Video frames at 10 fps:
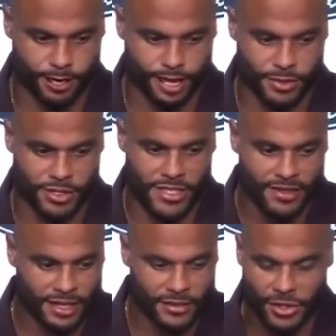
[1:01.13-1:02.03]
I'm just in
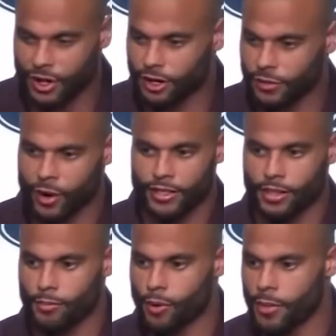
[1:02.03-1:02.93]
that Deshaun
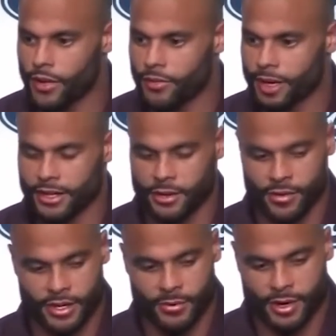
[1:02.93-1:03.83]
Watson moment of my
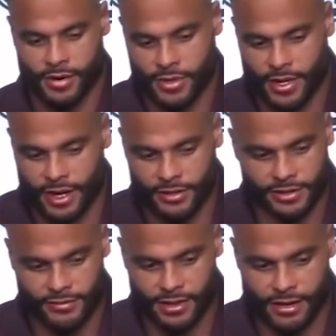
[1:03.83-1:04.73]
career where
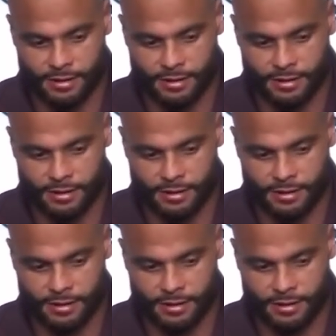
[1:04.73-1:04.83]
regardless of how